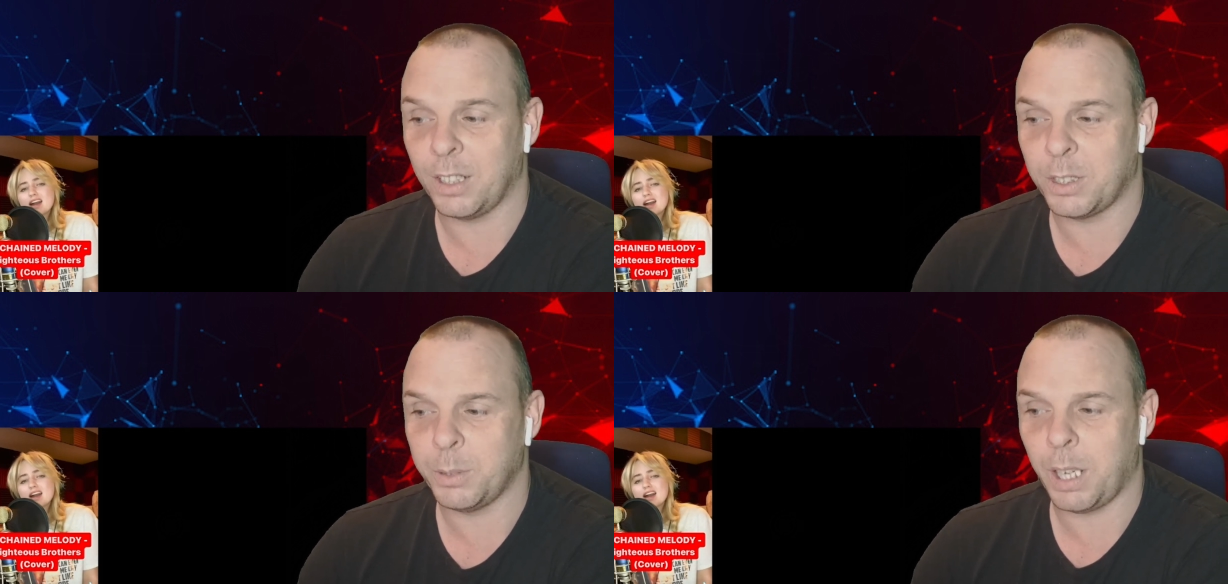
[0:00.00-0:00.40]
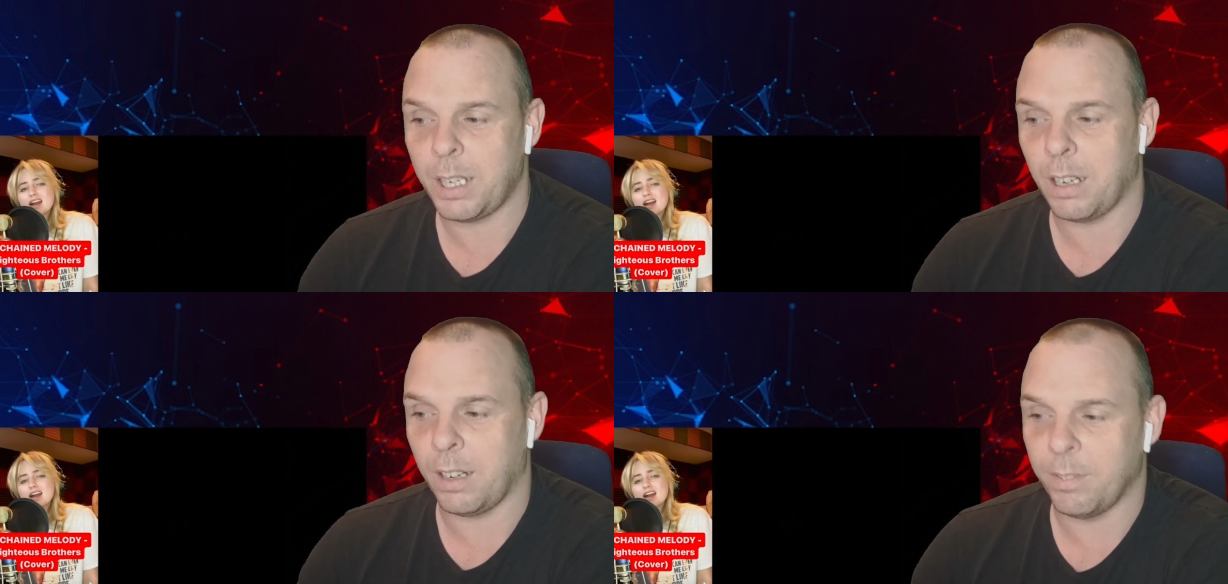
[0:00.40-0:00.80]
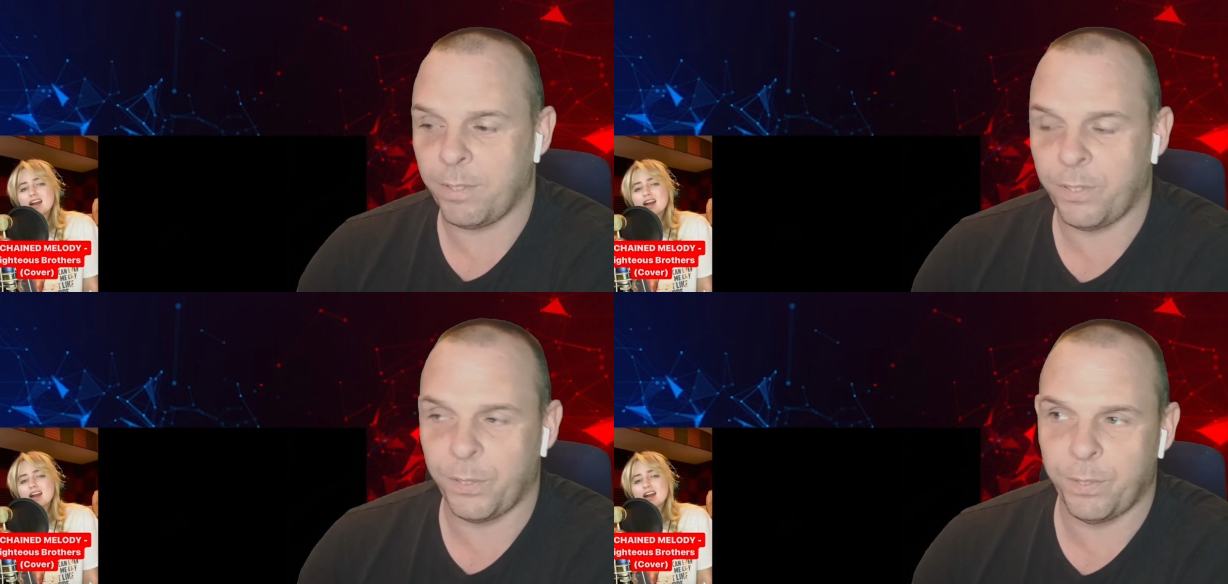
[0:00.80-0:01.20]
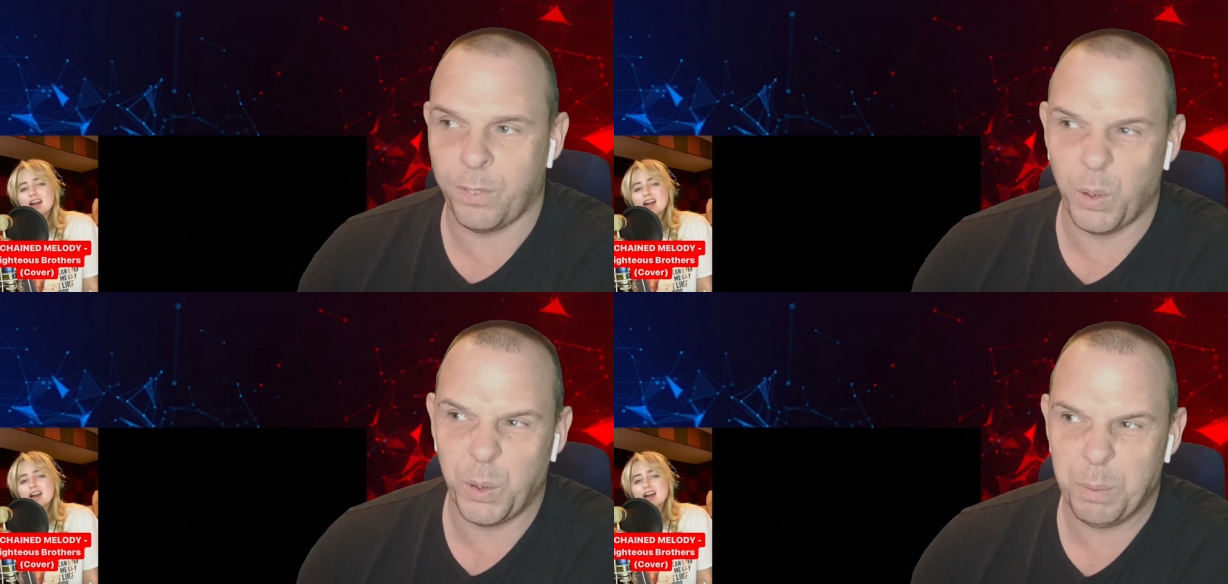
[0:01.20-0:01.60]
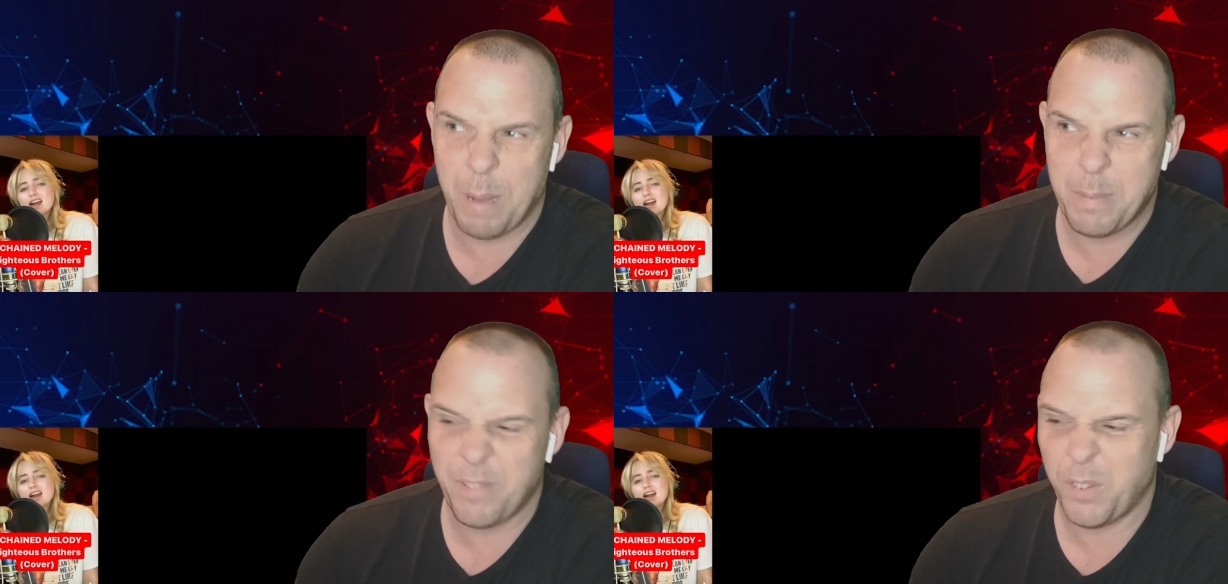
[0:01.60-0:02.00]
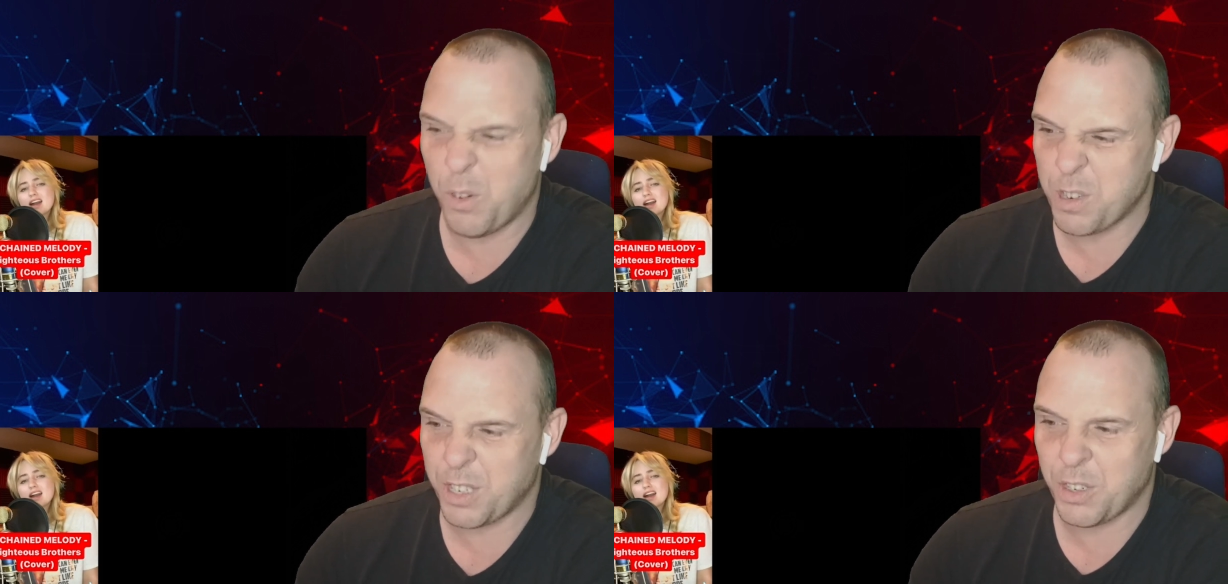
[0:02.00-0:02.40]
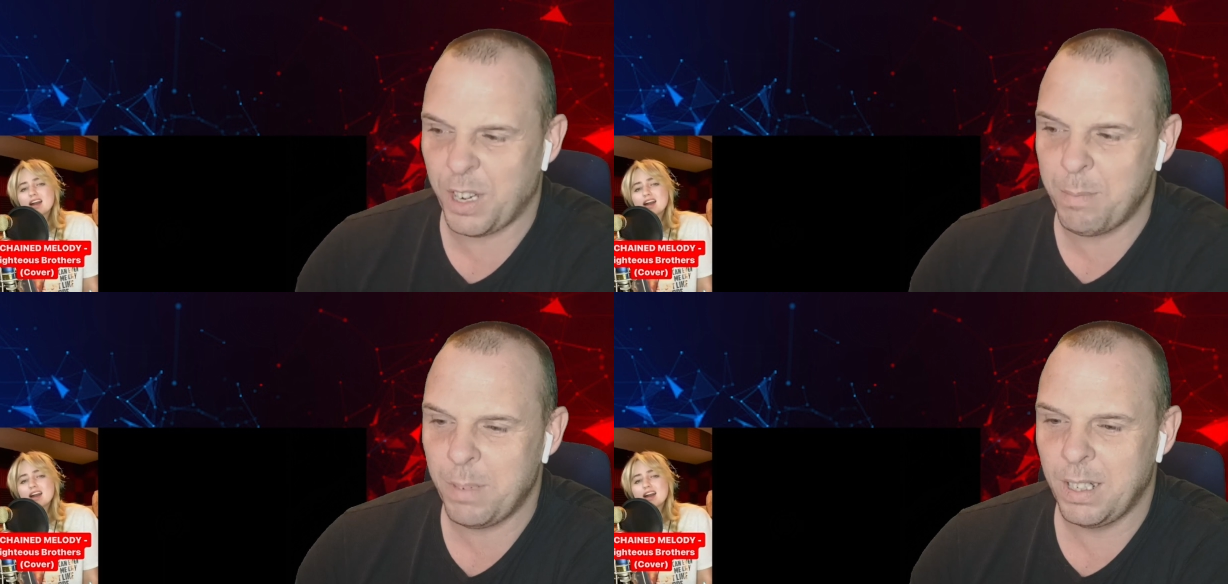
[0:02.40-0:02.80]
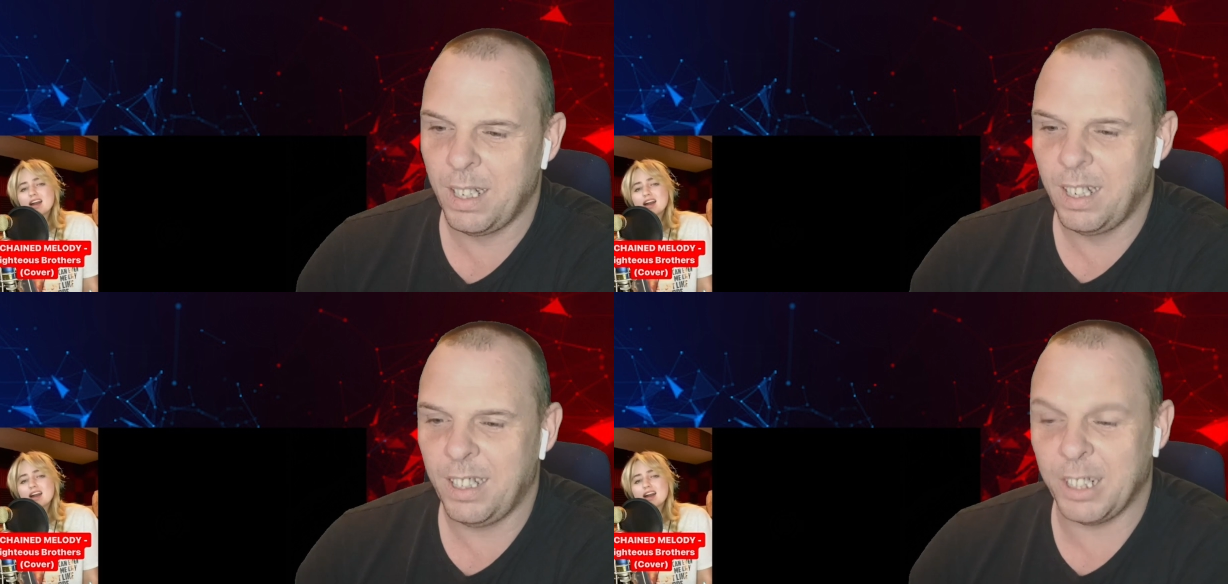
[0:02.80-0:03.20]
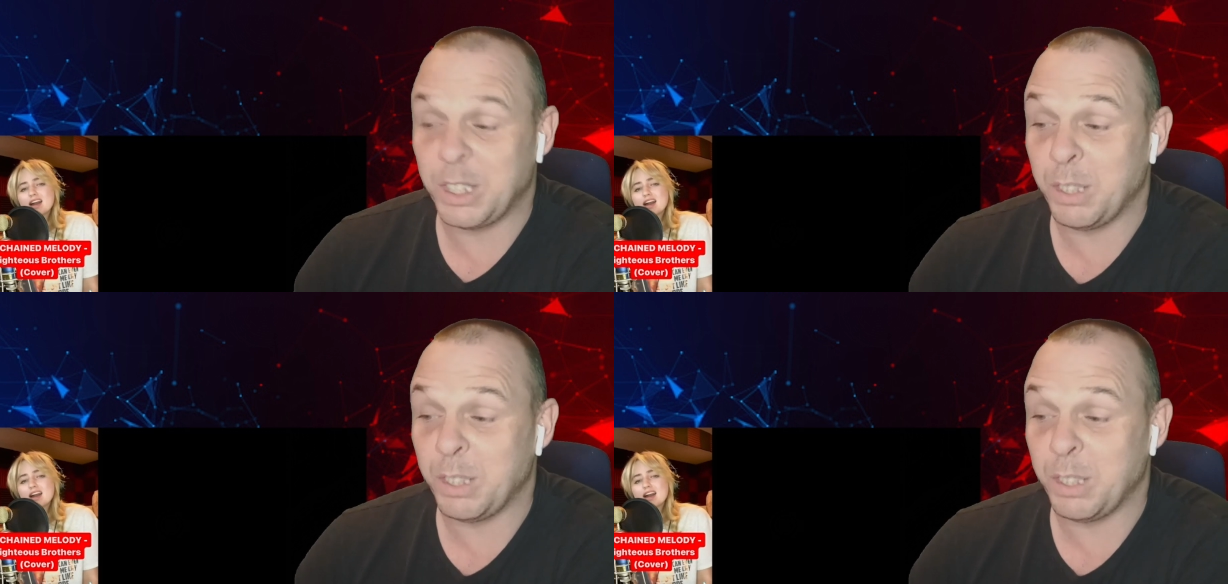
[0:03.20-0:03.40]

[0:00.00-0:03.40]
Speaker 1: She was only like four, maybe four at the time, and she